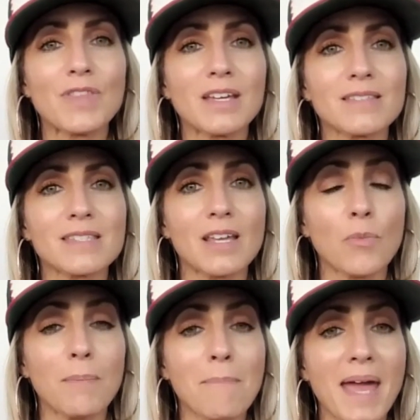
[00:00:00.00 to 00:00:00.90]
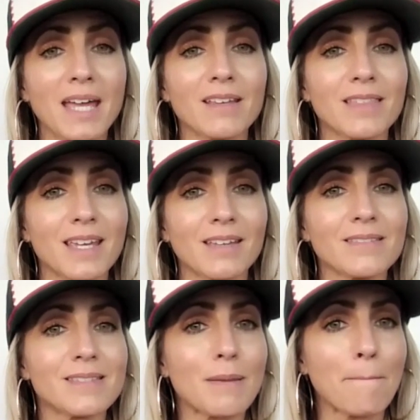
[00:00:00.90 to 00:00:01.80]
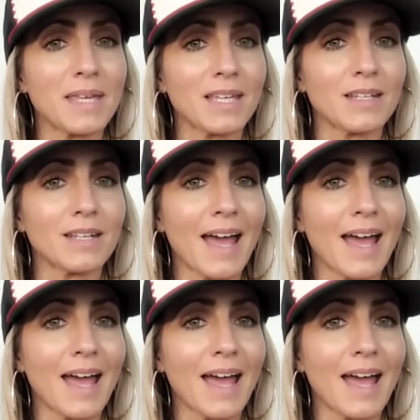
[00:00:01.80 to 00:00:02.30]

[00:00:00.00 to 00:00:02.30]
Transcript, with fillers: things and we make things mean,